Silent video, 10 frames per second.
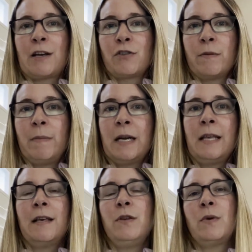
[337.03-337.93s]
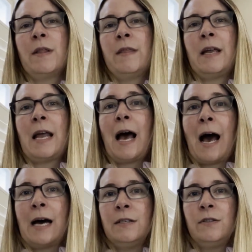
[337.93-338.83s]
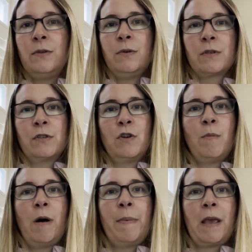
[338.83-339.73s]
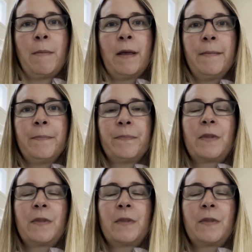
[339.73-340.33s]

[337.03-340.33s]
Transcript: extra money that you can then add to your snowball payment.